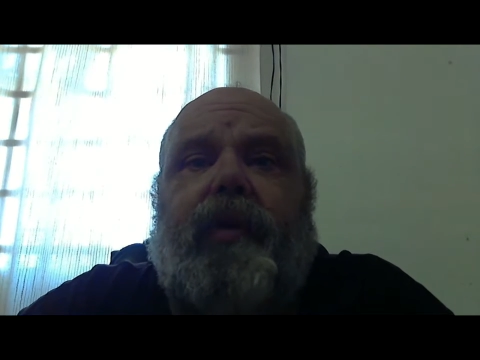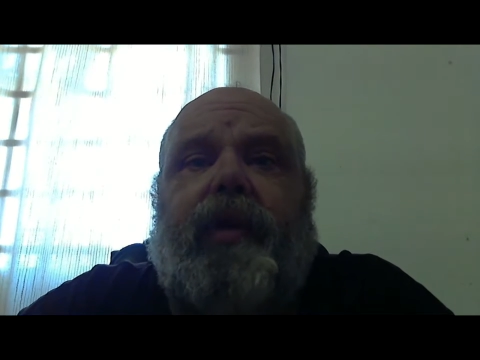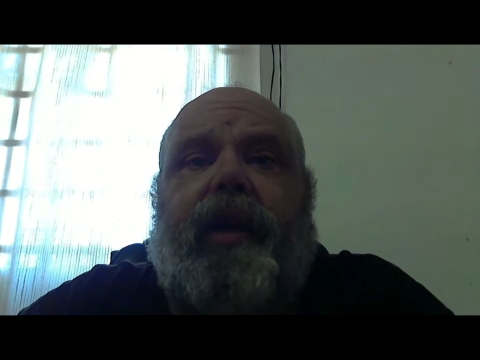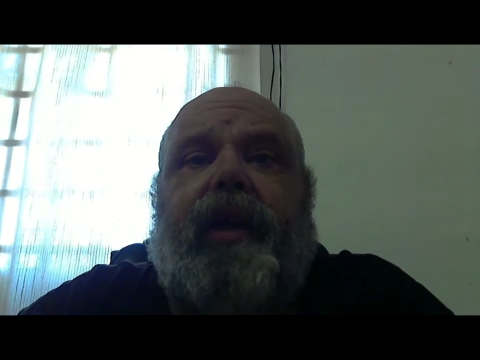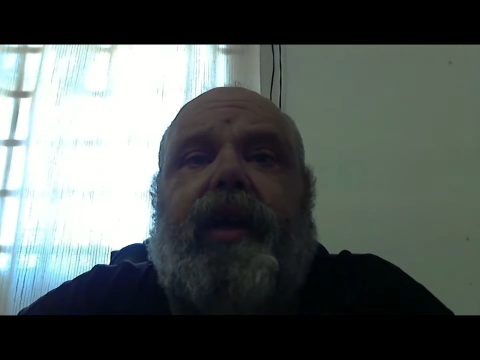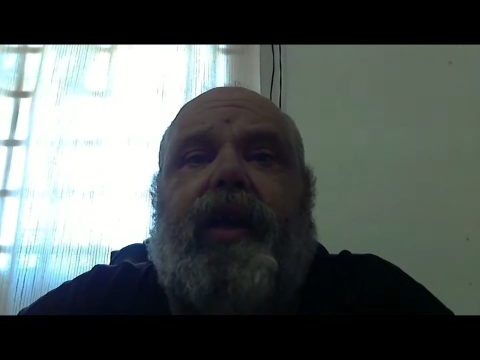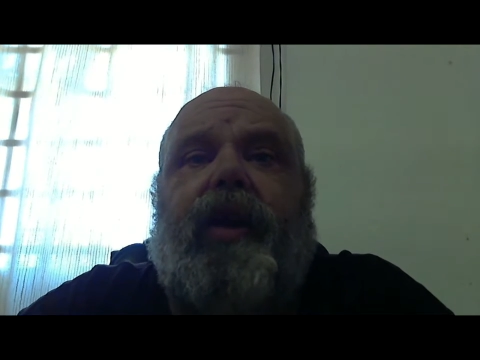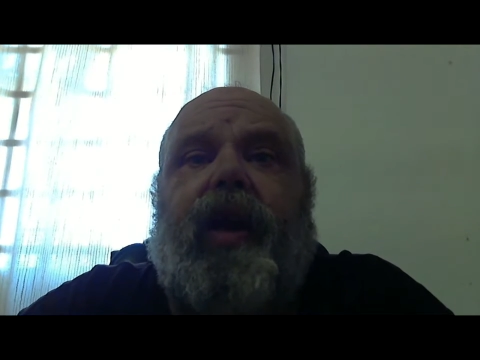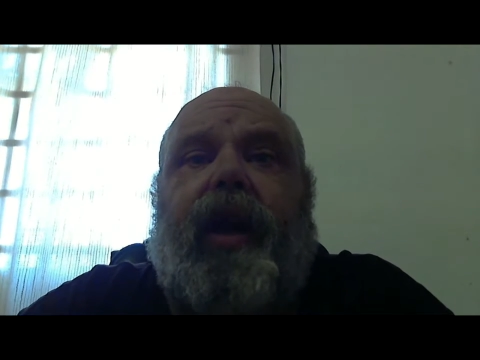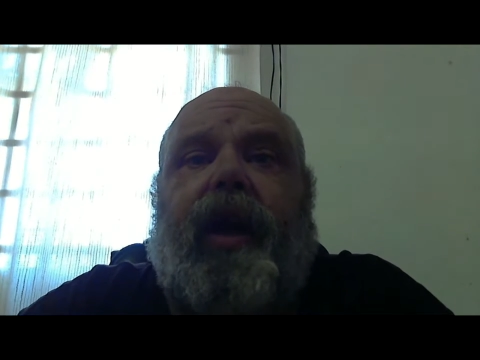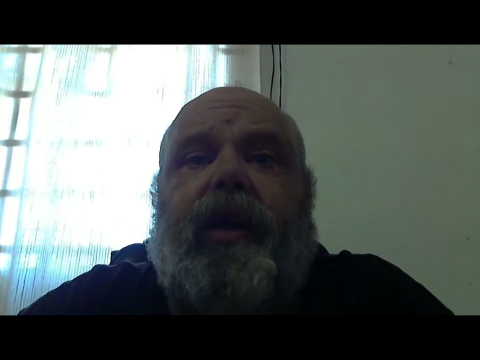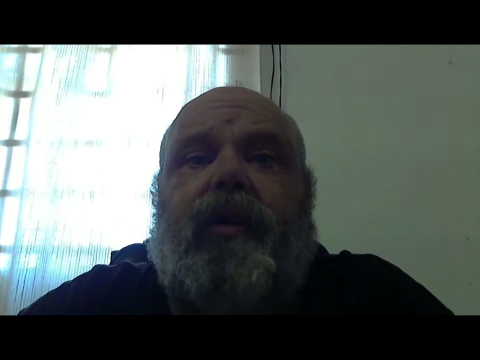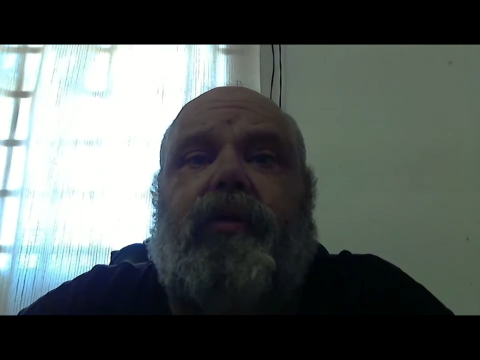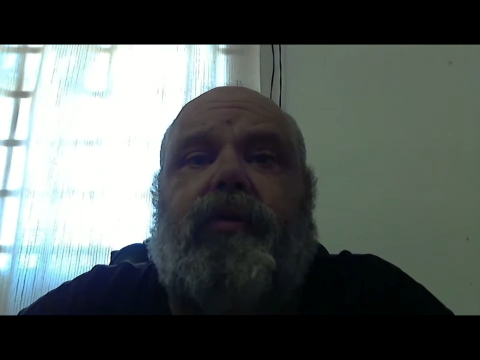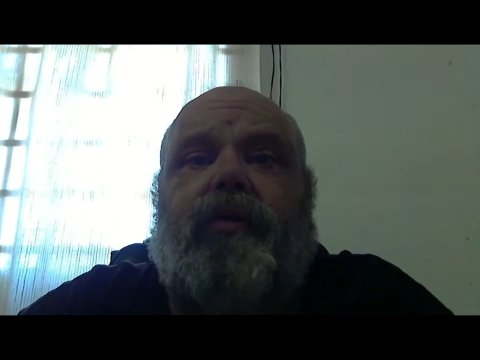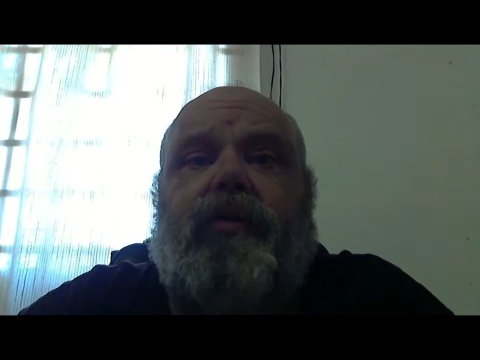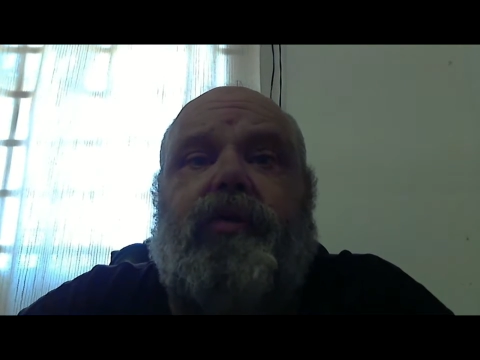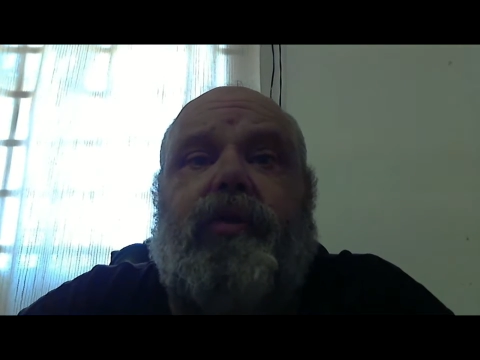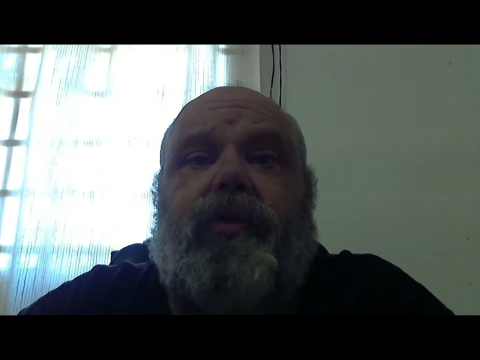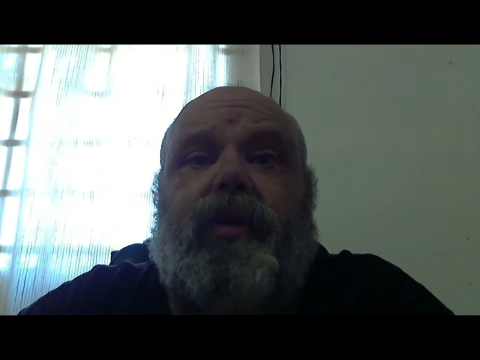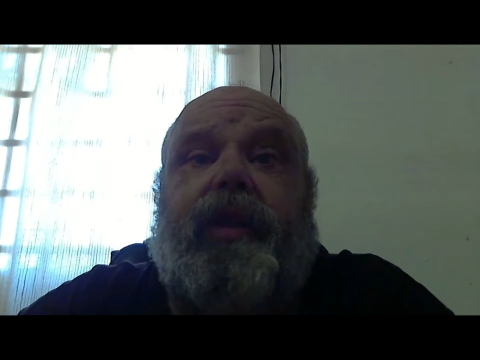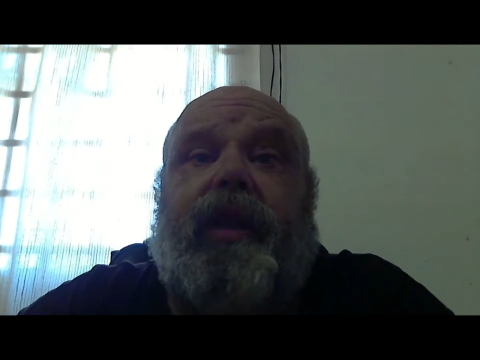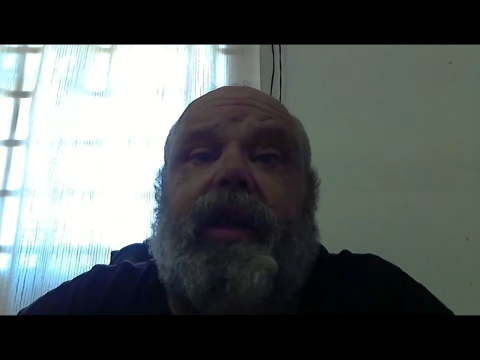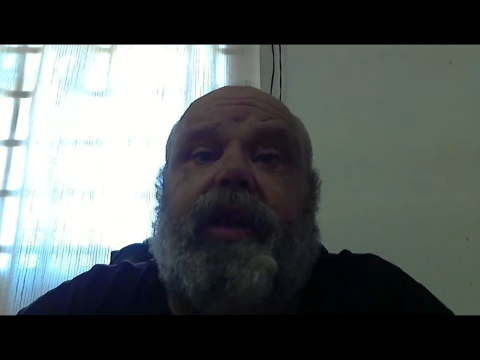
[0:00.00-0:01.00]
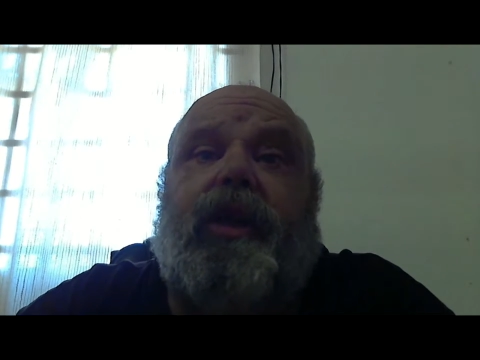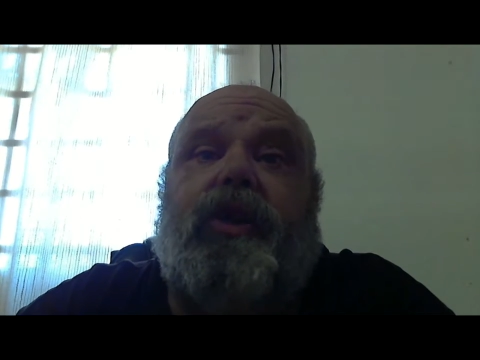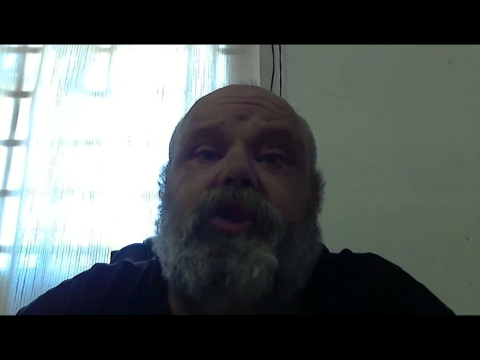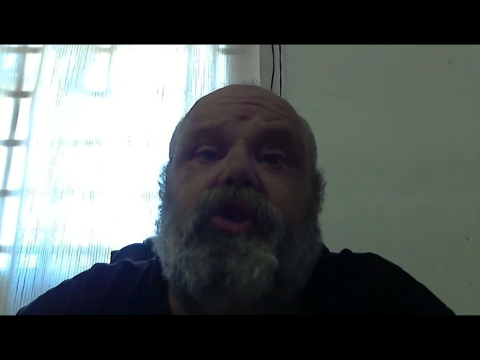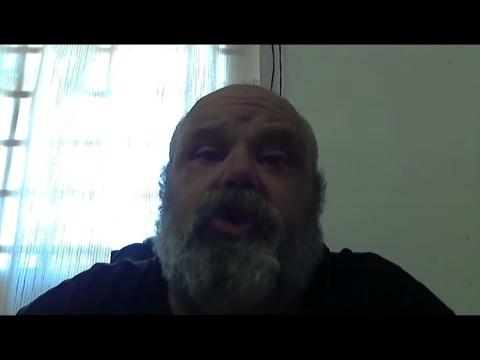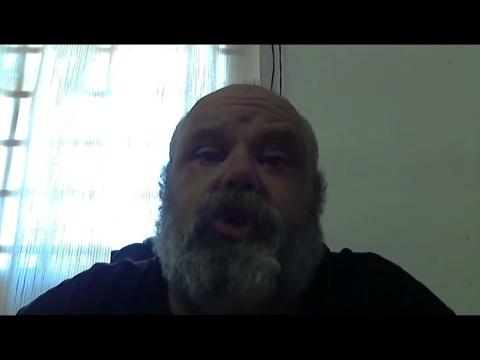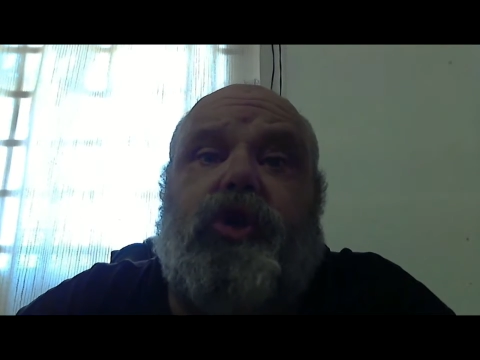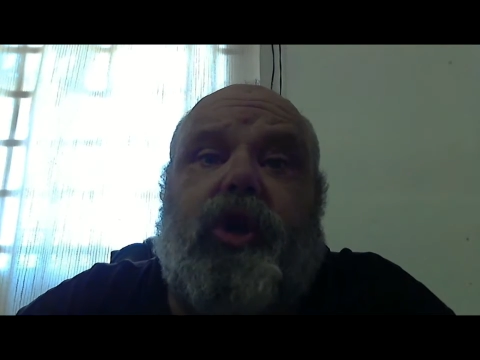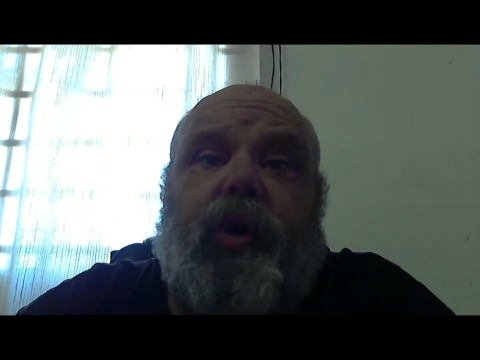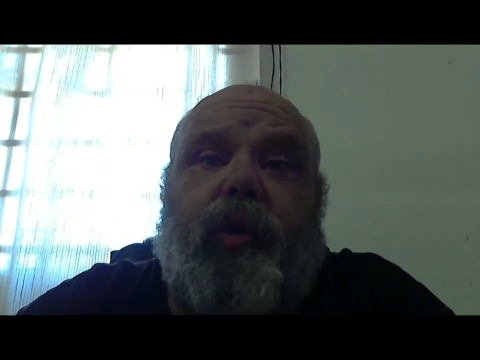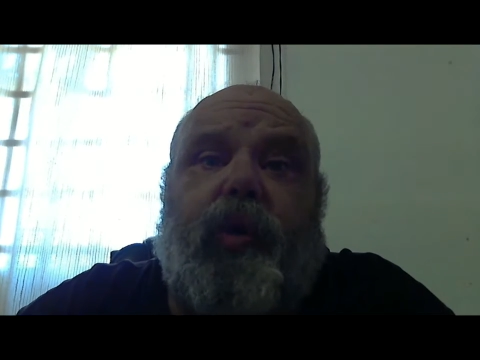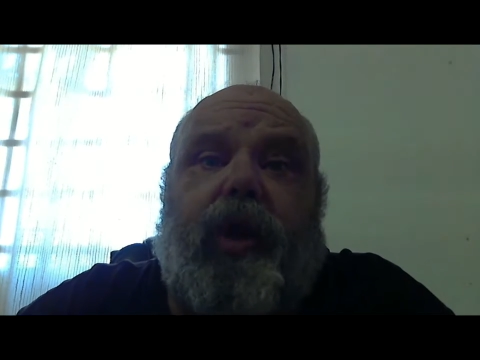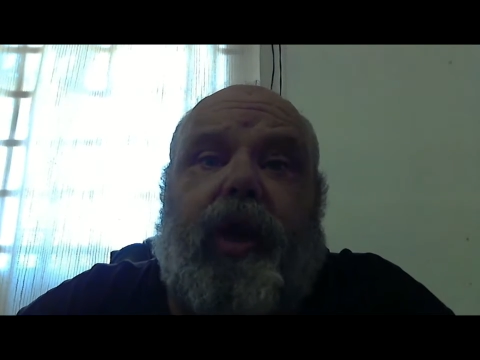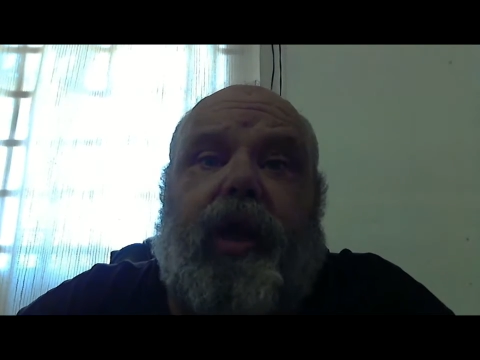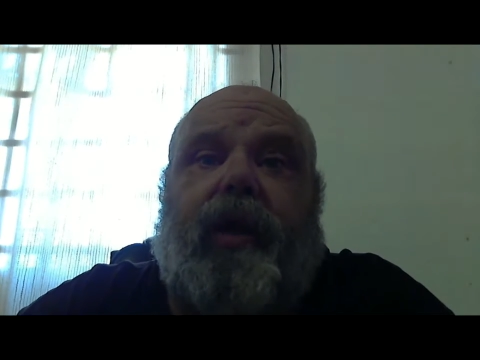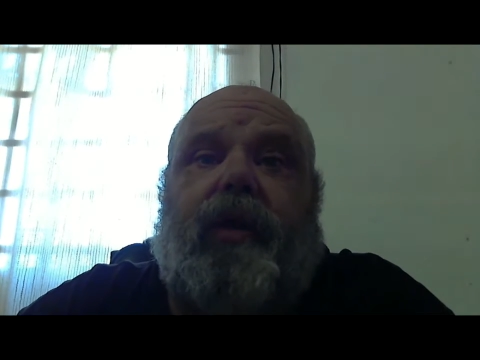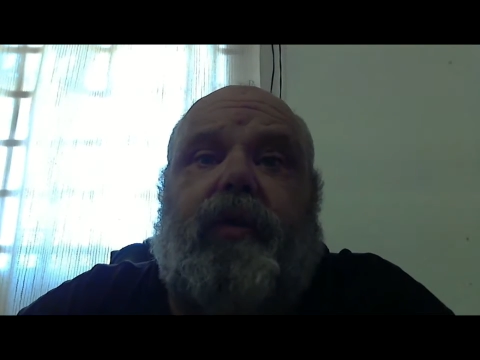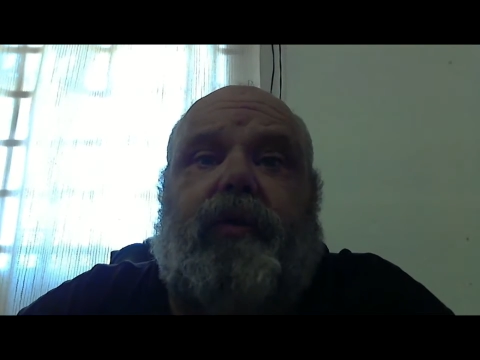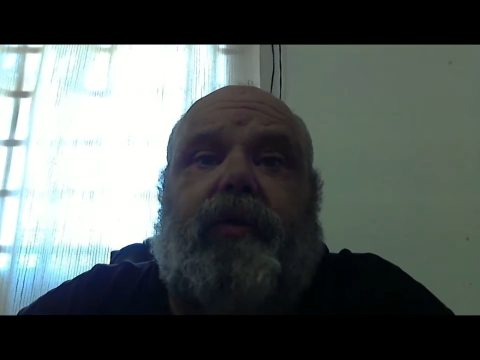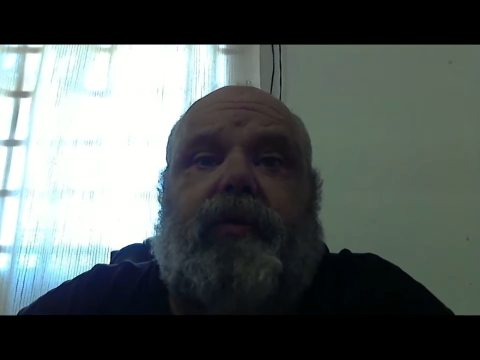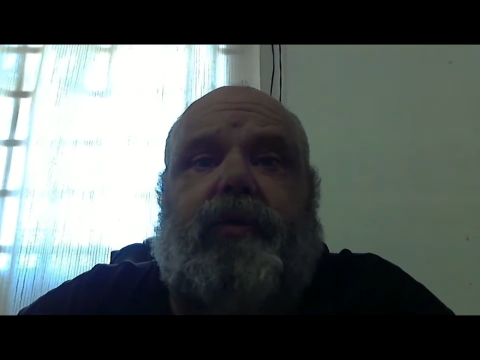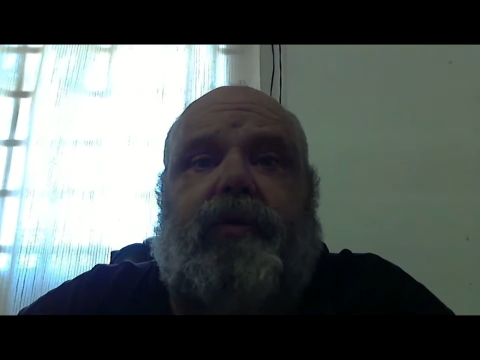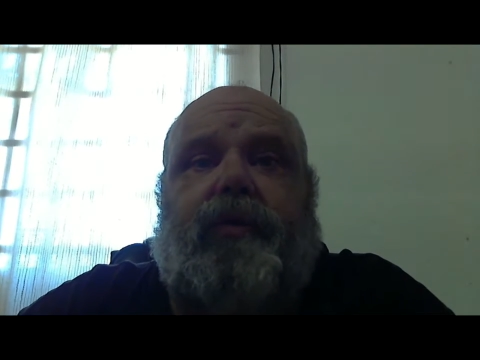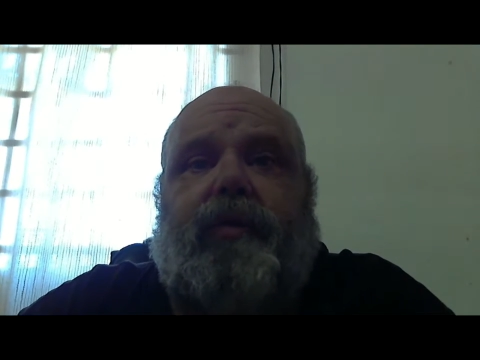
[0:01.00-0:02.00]
They know how to do it. They can show you
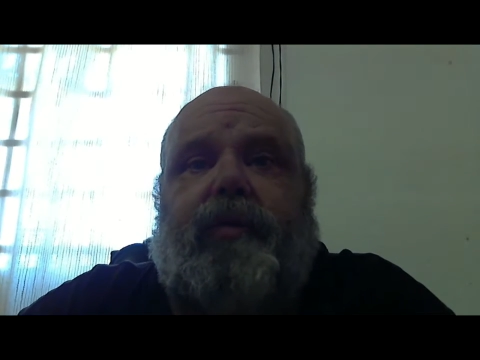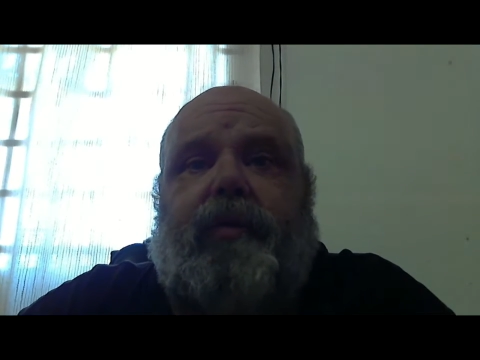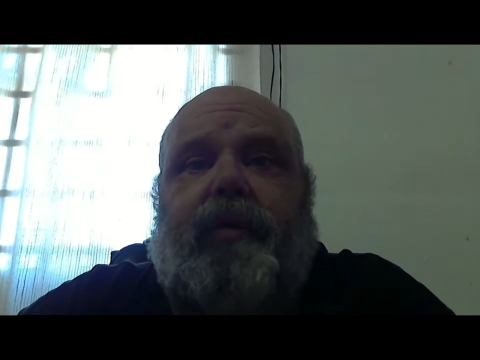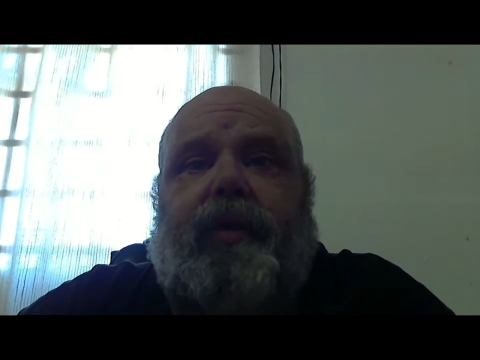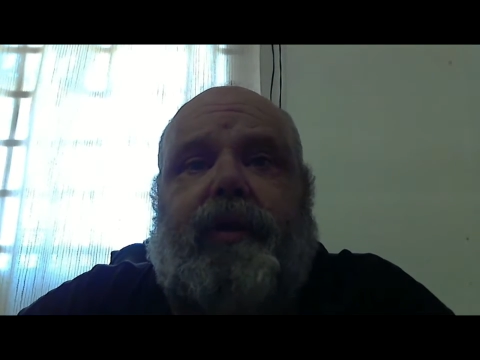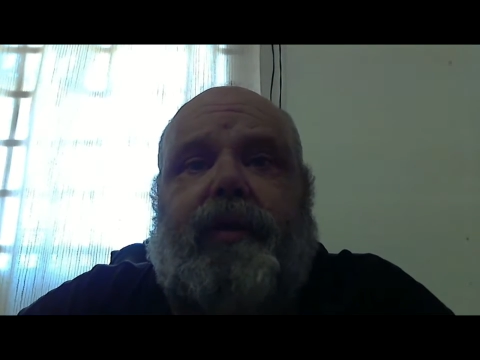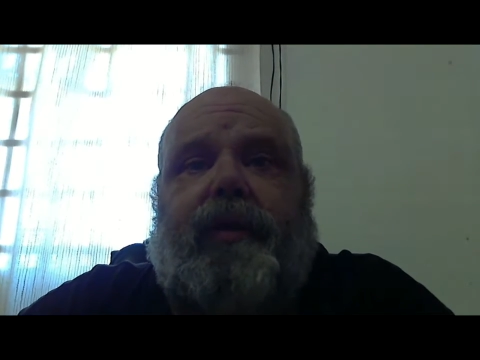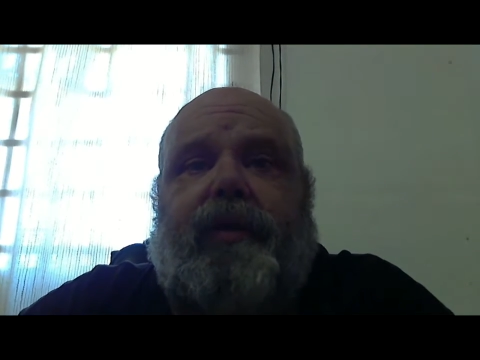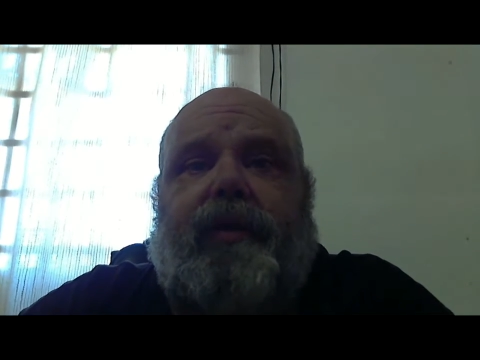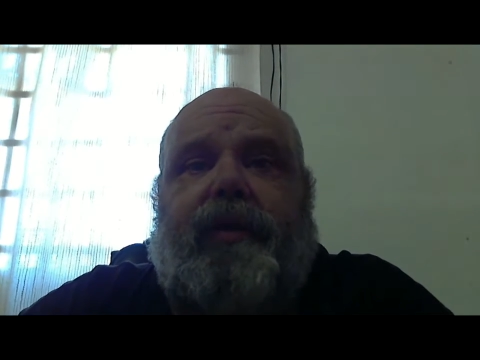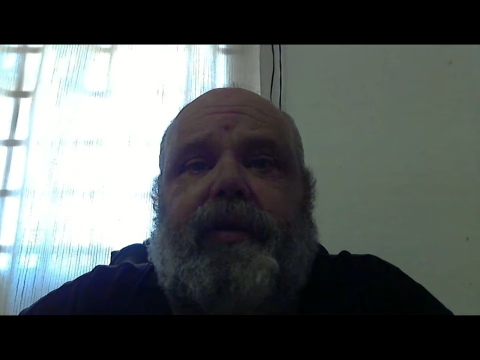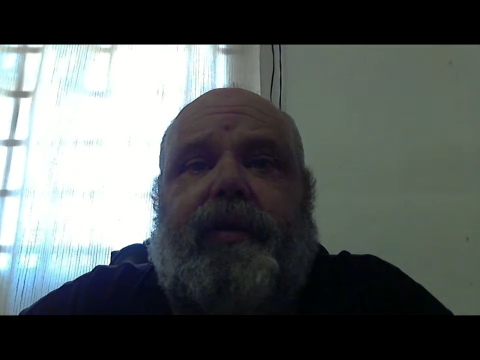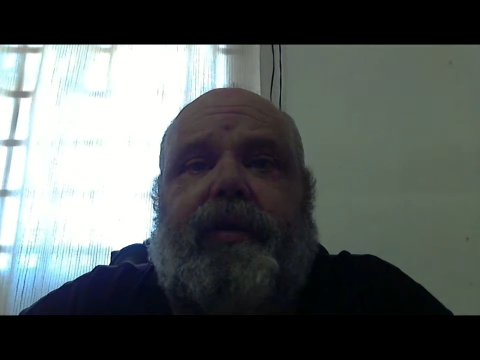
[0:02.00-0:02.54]
how to do it.